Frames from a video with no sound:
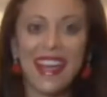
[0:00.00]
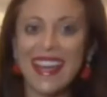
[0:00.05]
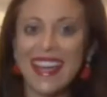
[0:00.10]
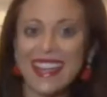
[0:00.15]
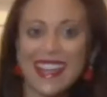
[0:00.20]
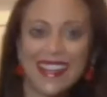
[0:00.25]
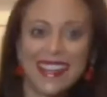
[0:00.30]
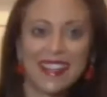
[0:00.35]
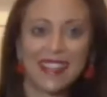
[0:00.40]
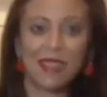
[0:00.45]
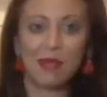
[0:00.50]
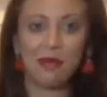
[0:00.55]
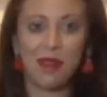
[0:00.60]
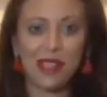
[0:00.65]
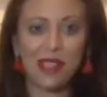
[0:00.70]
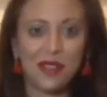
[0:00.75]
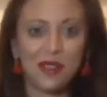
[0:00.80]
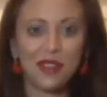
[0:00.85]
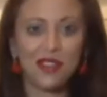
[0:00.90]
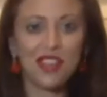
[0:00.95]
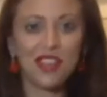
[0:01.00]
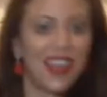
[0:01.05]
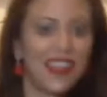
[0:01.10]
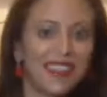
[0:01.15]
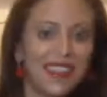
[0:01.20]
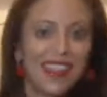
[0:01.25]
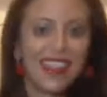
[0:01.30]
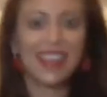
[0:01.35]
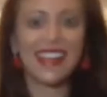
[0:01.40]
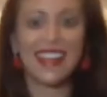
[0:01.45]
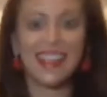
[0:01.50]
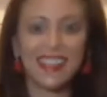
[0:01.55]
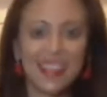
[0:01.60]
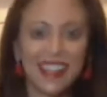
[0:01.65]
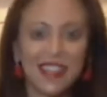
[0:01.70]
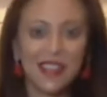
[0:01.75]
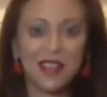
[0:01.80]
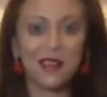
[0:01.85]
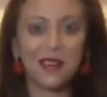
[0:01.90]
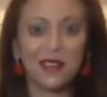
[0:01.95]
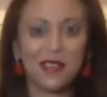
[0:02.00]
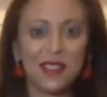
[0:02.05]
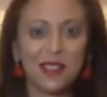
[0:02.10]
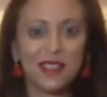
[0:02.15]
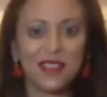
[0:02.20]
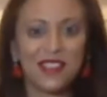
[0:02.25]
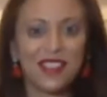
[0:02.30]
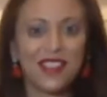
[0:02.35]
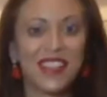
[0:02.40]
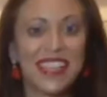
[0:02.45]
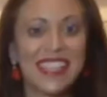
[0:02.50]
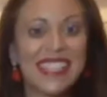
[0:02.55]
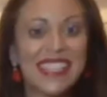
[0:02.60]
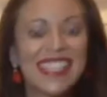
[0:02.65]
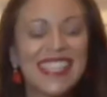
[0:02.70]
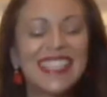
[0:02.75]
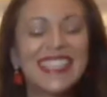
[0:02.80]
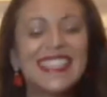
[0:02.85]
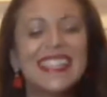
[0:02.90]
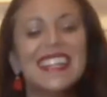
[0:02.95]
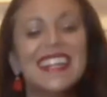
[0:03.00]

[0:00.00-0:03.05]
I get an espresso shot and then I kind of go a little crazy.